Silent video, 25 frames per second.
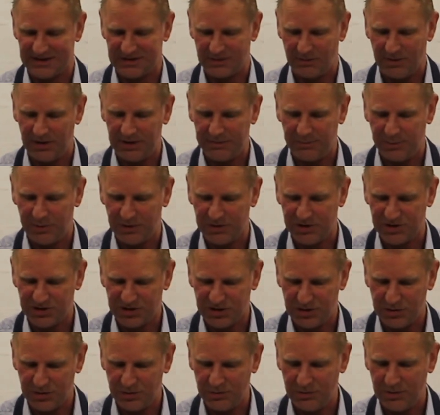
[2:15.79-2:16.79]
So I put
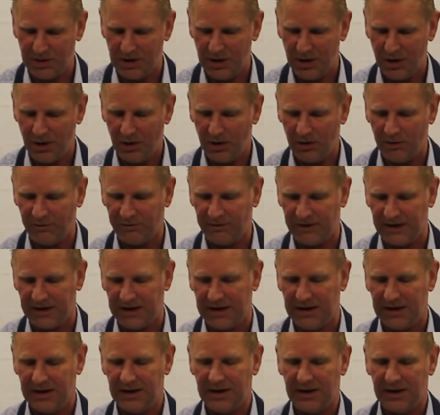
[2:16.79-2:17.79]
2 of the